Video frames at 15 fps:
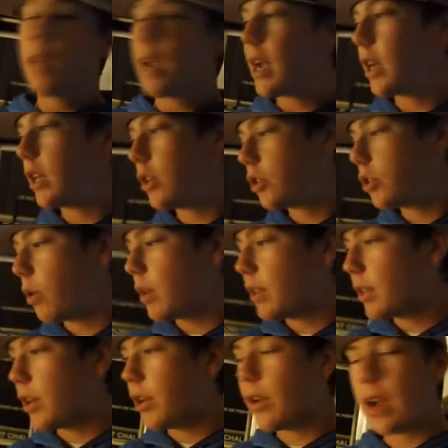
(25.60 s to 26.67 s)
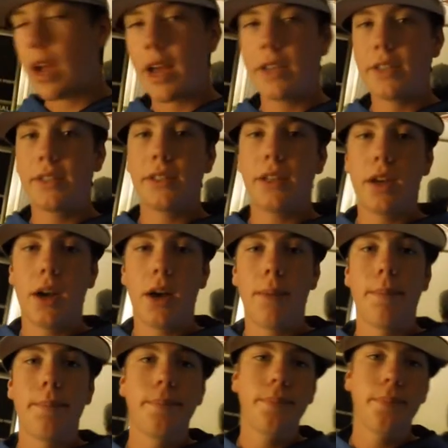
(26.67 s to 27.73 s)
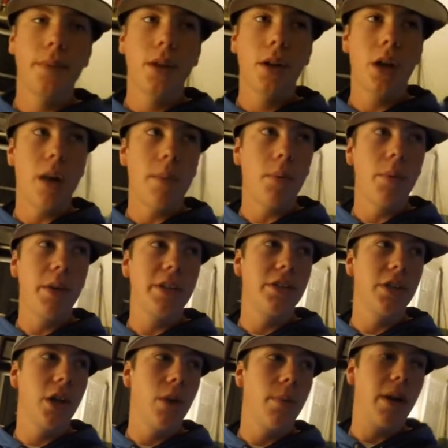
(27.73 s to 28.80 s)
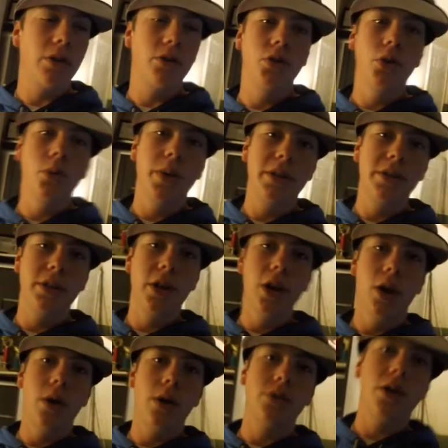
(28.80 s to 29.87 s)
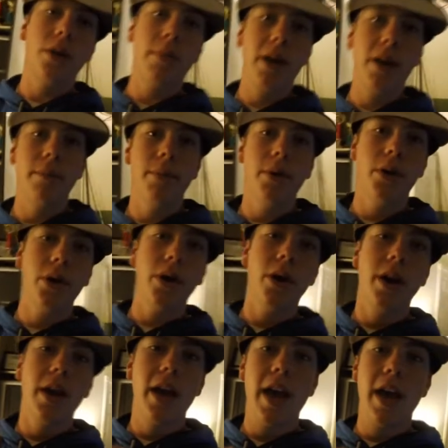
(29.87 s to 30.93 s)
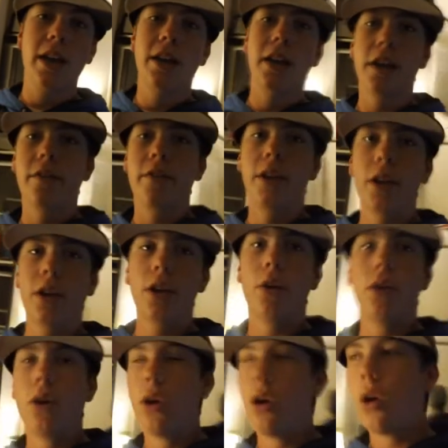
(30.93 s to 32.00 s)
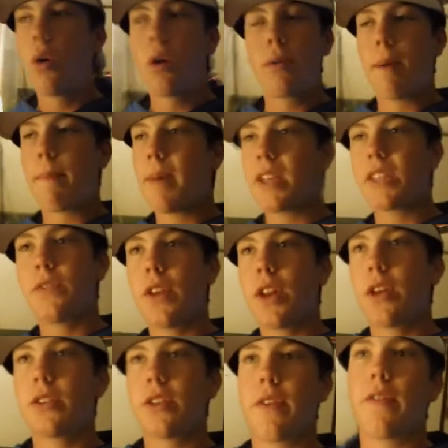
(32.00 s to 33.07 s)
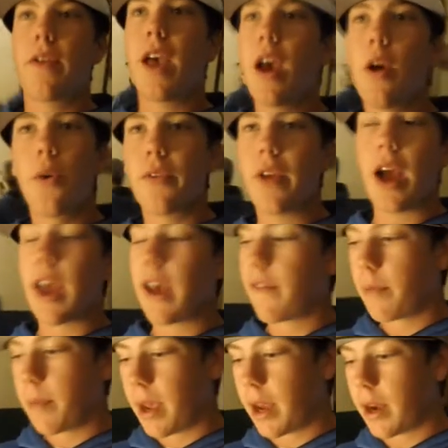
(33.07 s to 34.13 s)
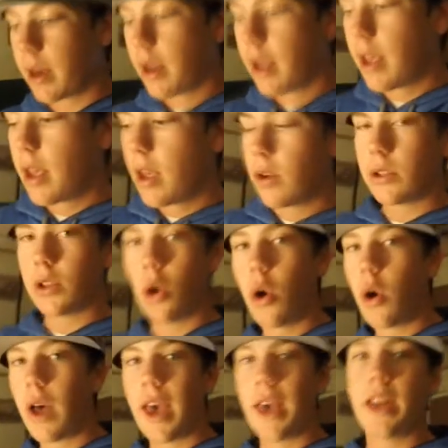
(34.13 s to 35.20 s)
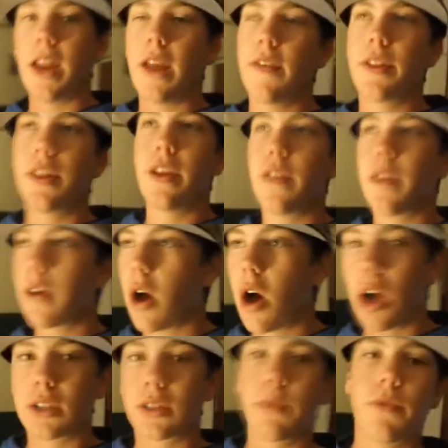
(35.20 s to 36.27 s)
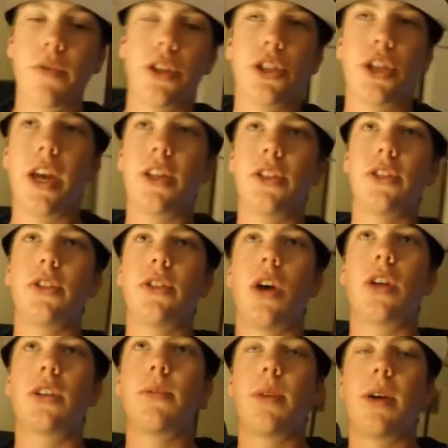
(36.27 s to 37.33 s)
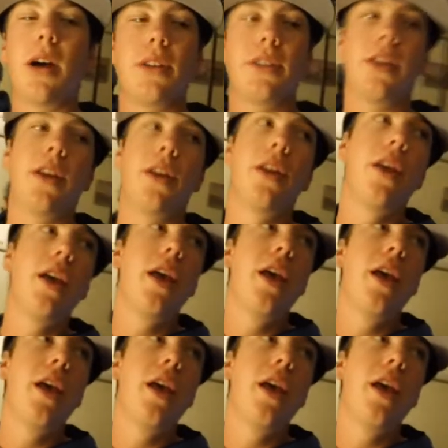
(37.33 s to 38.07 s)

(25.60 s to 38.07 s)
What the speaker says: I got a little story to tell you guys. About 2 weeks ago, I was on my computer editing a video, one of my best videos I ever made. It was a whole edit, everything, awesome fish catches, awesome content.